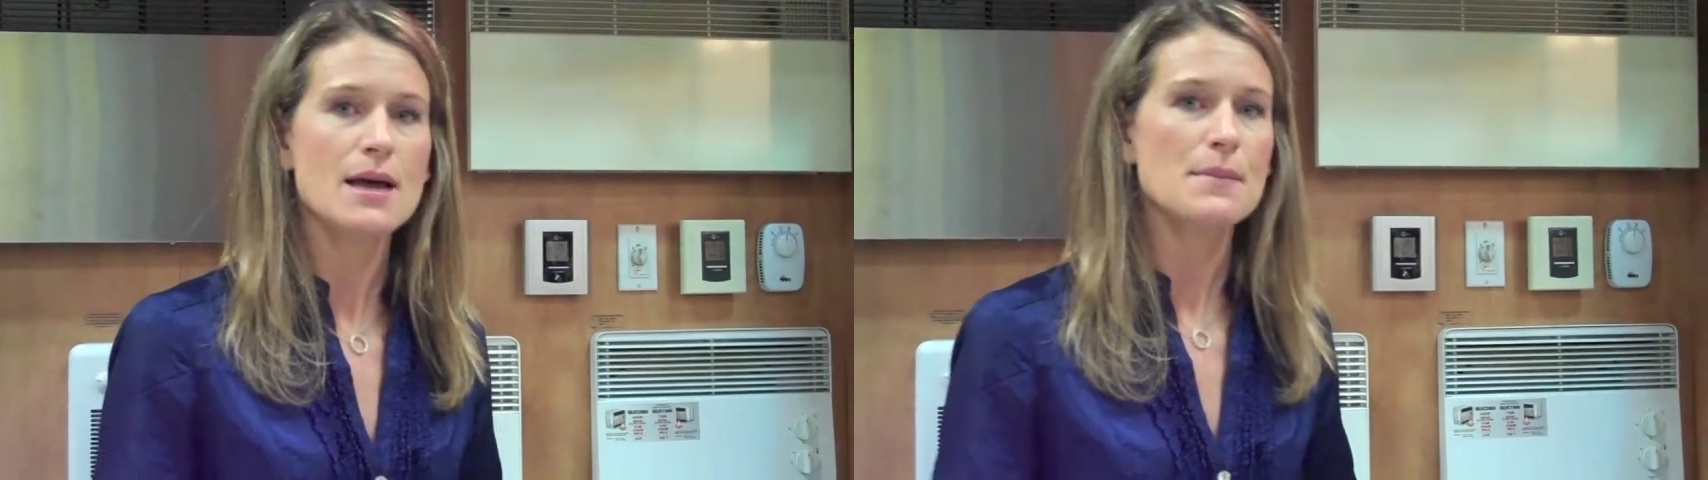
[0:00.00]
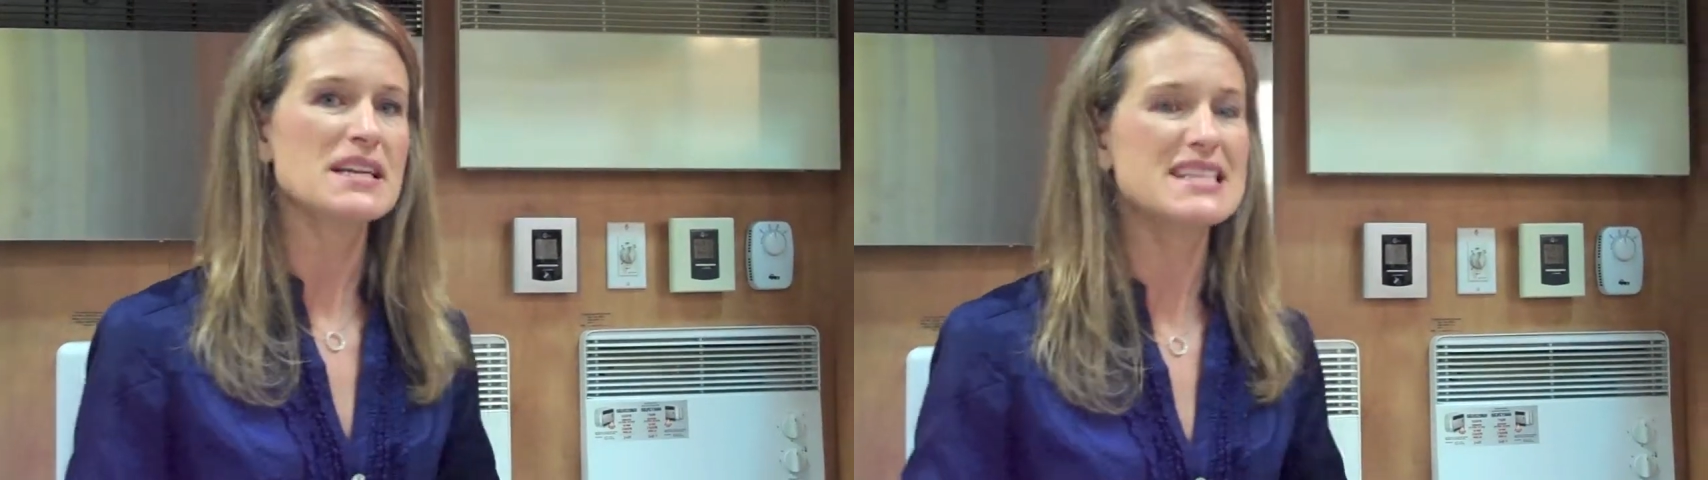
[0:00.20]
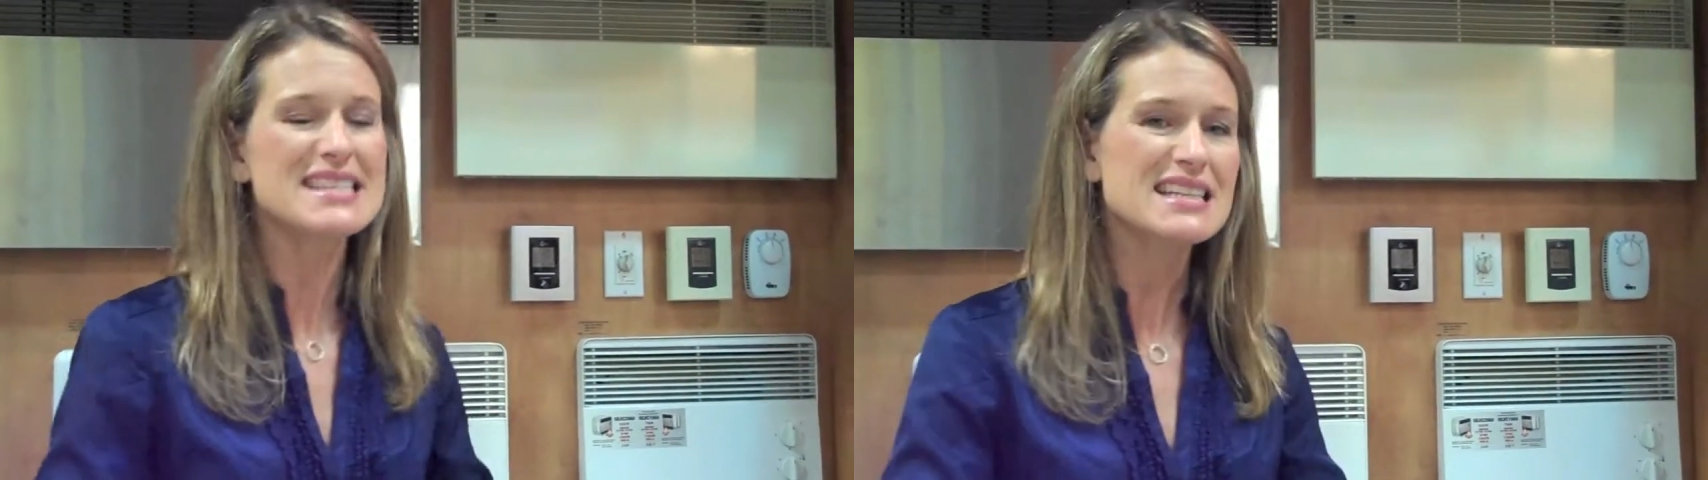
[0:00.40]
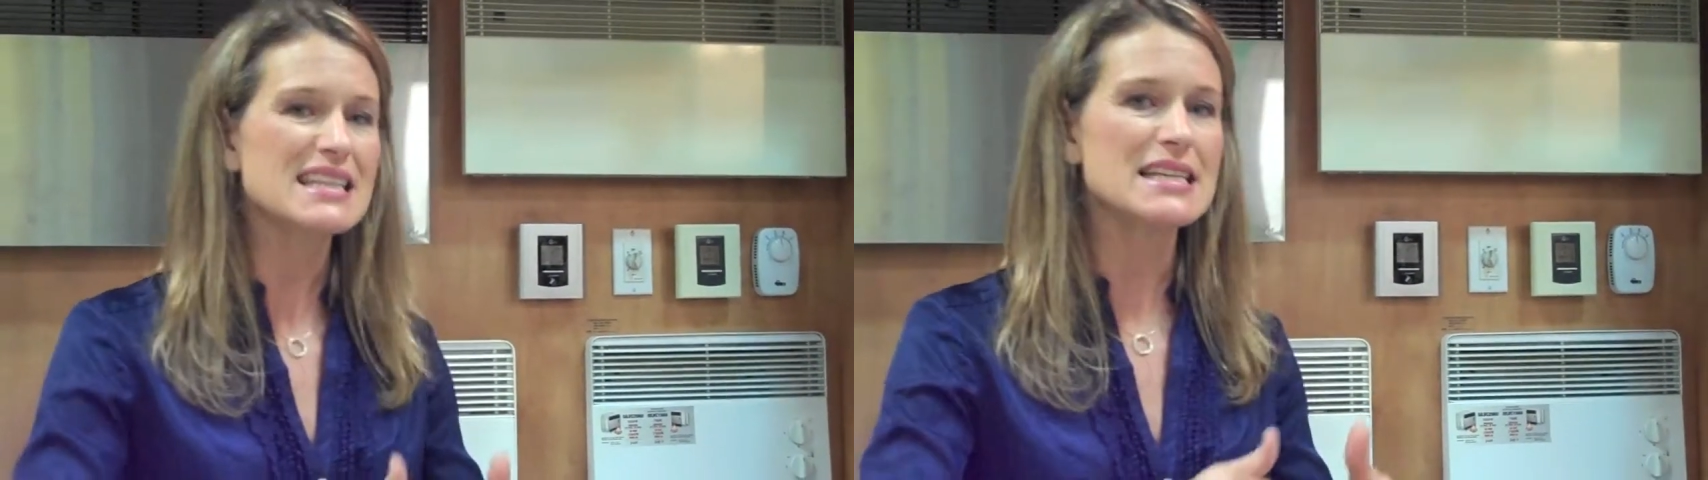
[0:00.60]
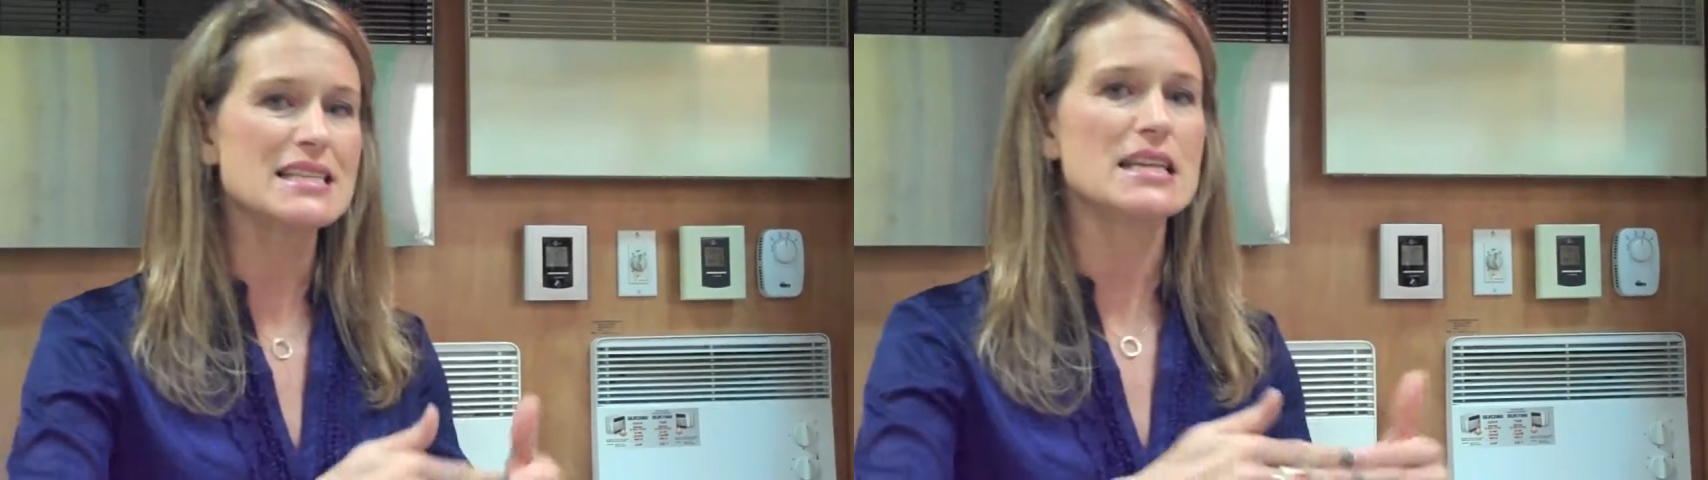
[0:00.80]
but he still
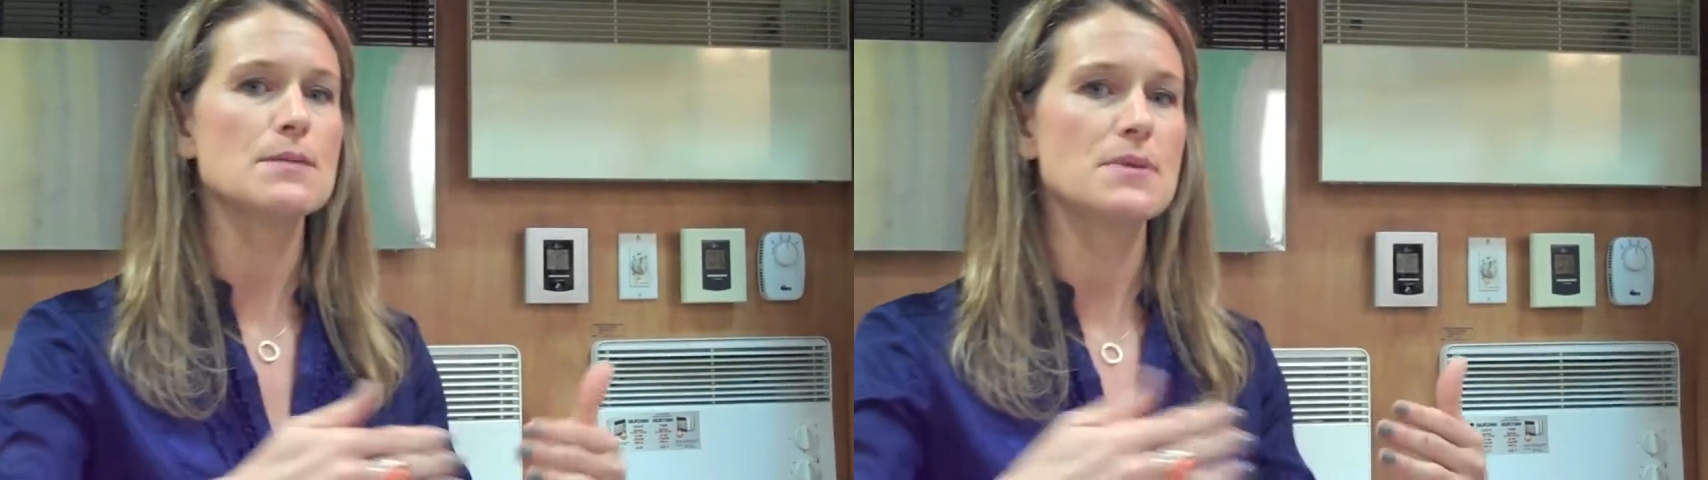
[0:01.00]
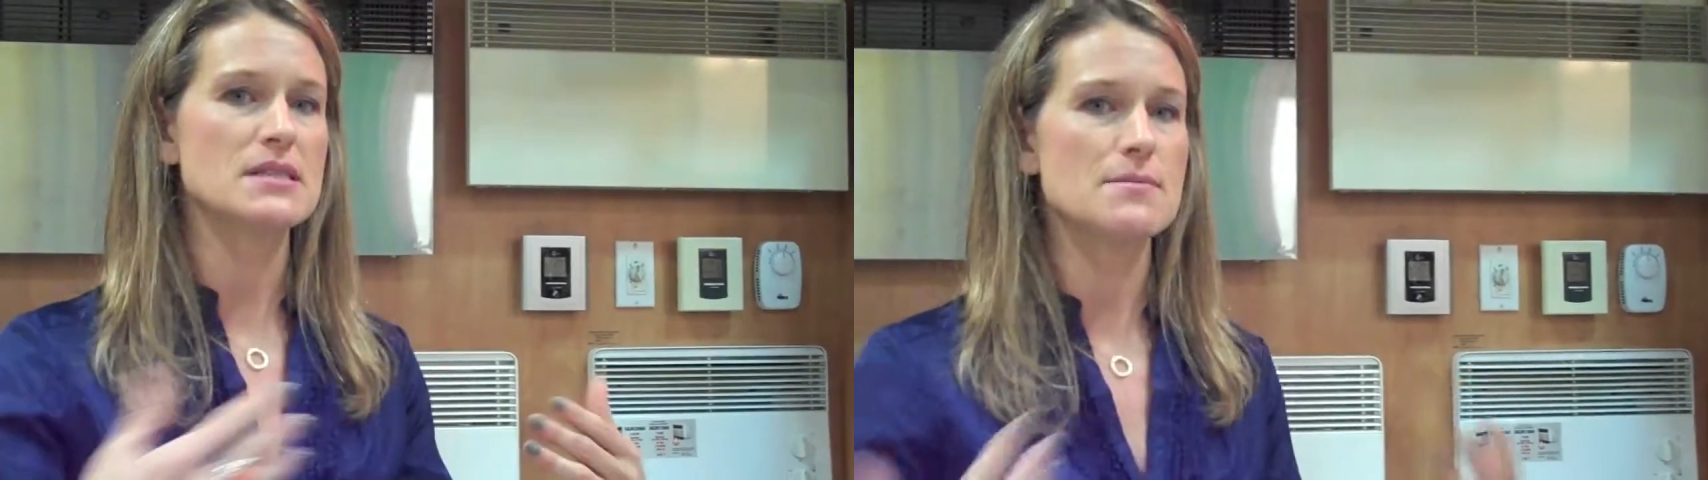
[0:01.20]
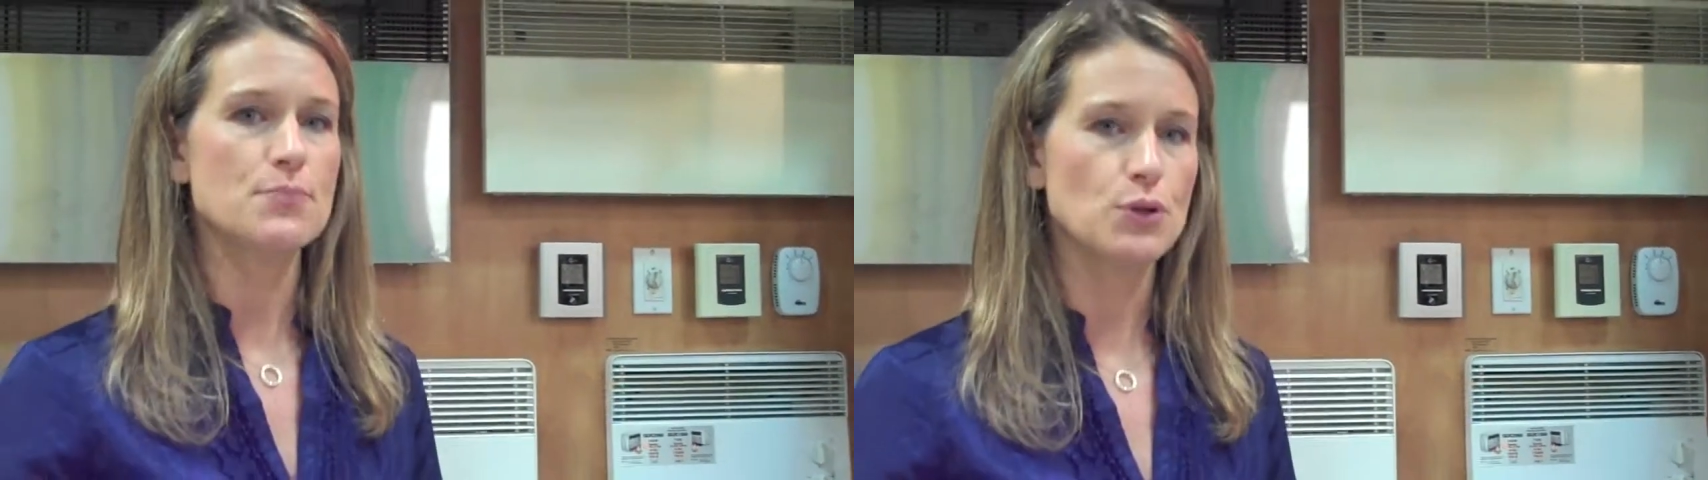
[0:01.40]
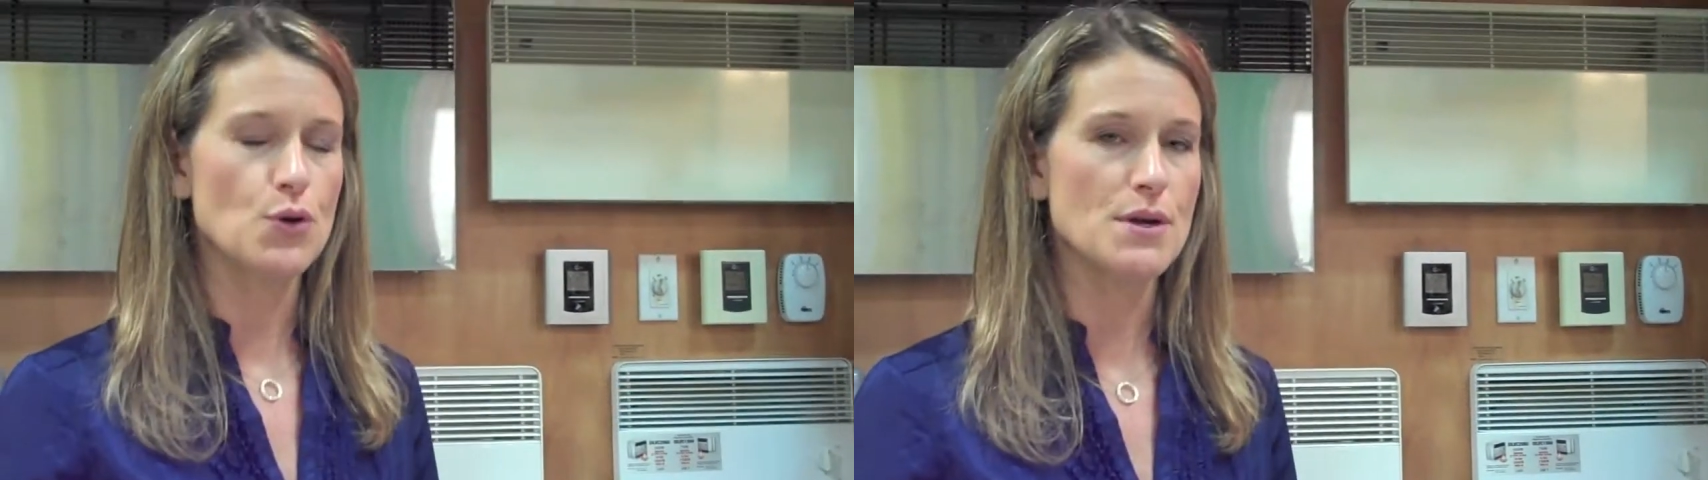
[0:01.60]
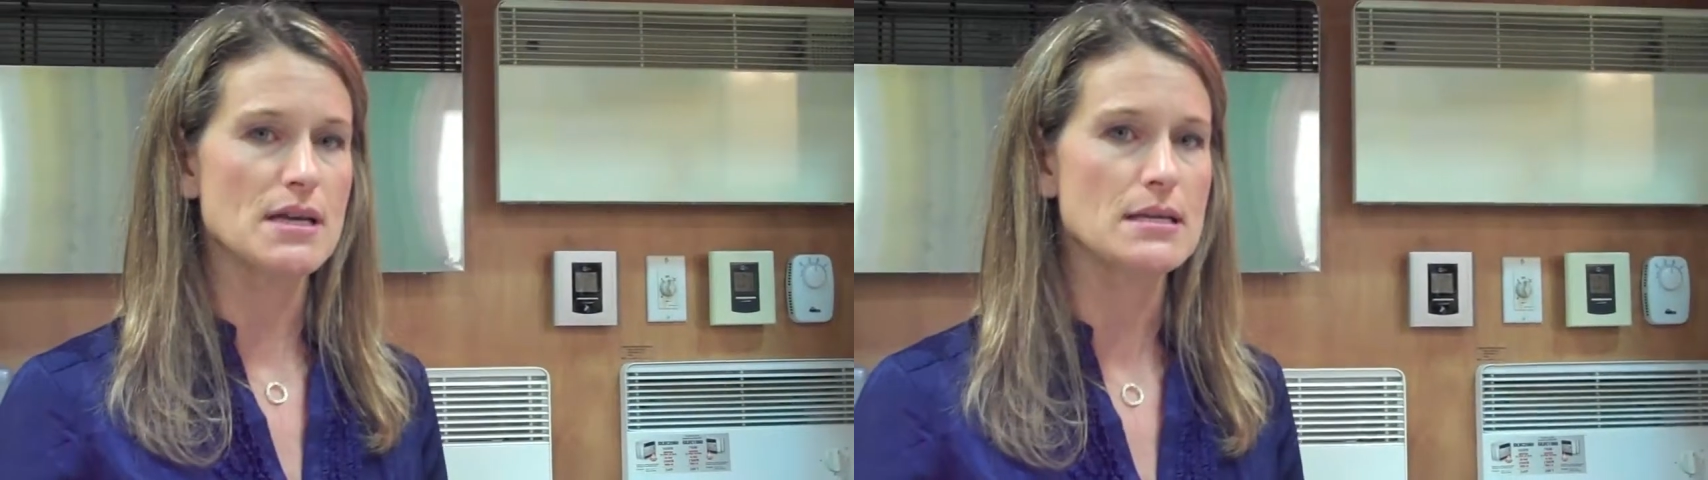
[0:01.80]
needs to keep his
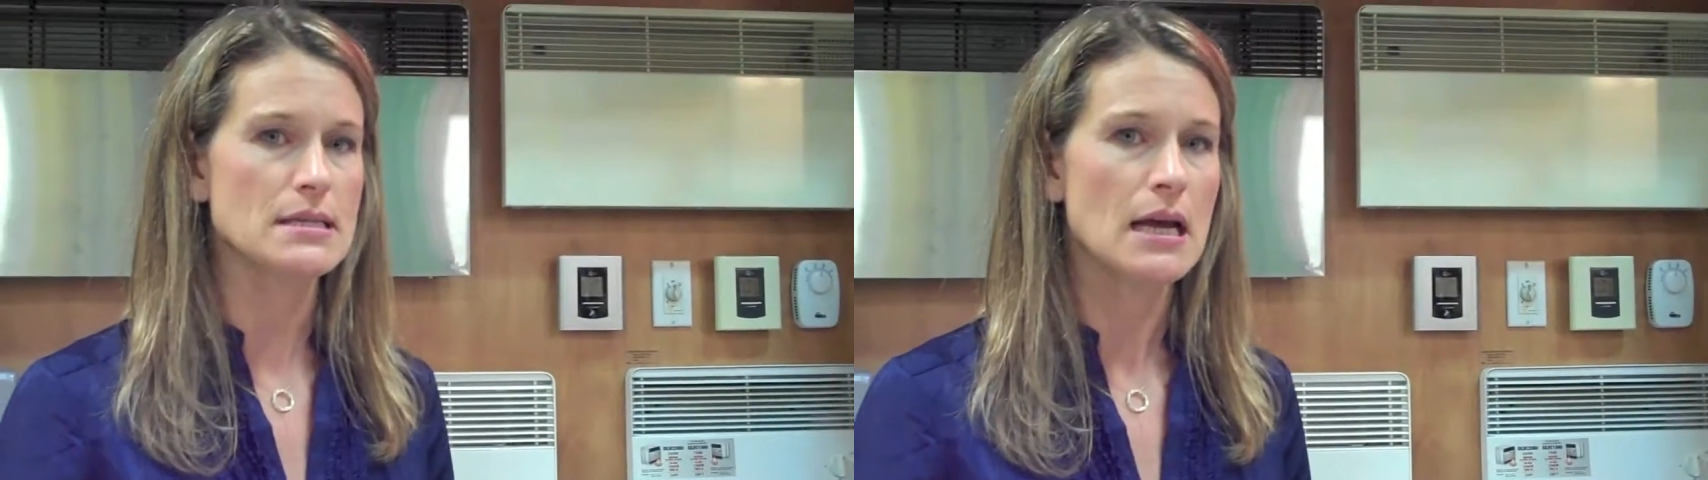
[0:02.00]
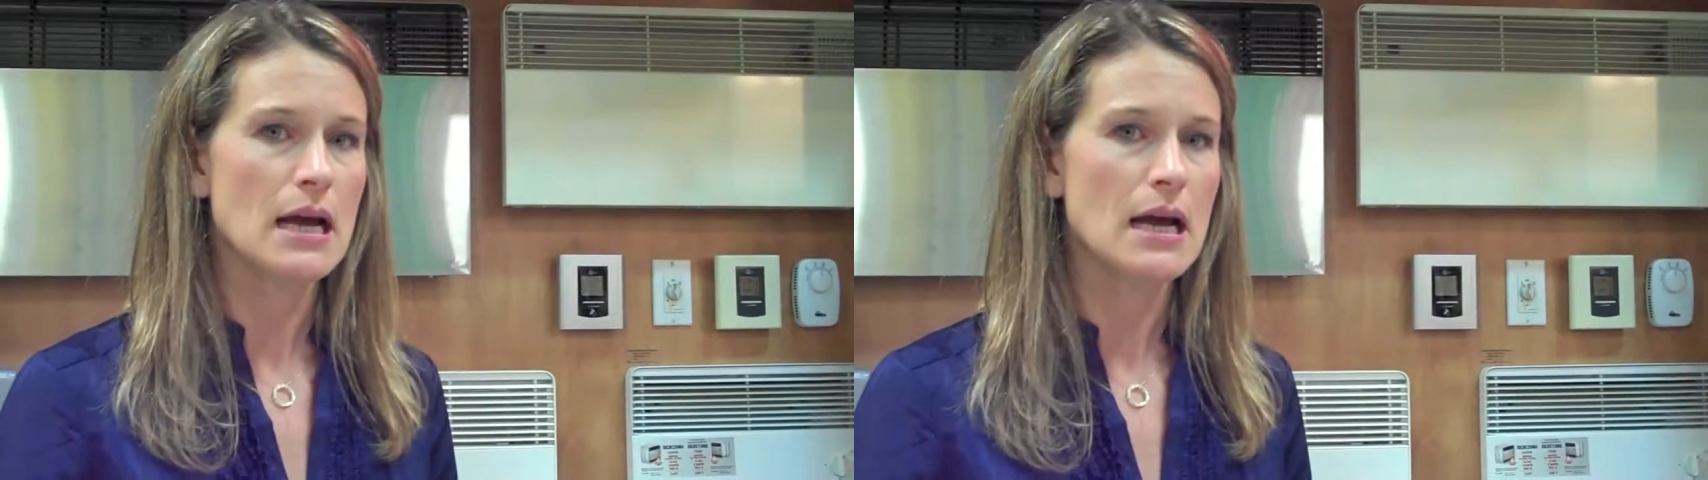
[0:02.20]
employees